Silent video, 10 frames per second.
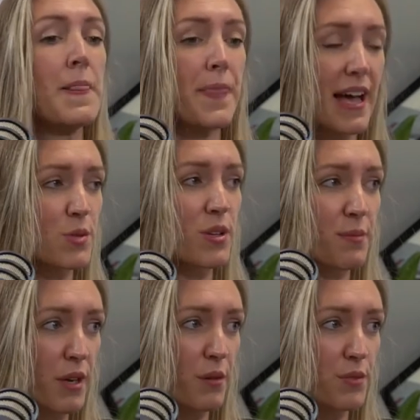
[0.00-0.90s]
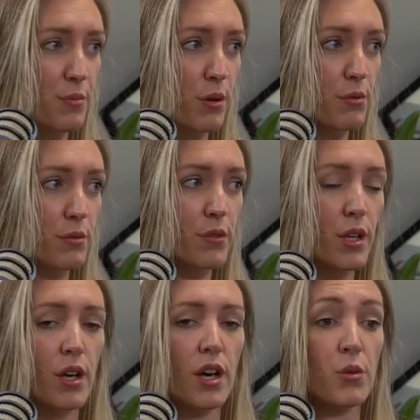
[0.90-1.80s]
that's when it becomes a problem.
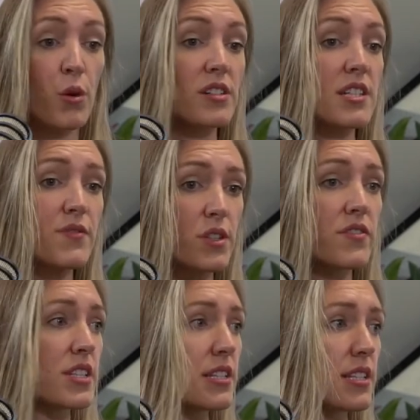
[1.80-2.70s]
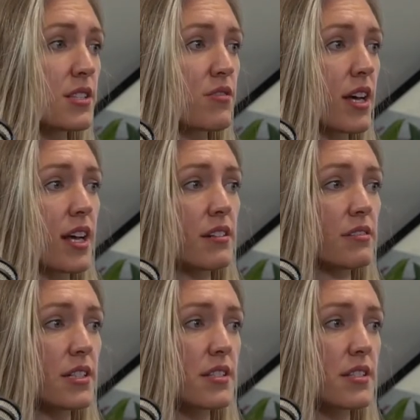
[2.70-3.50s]
And the world is full of CCs right now.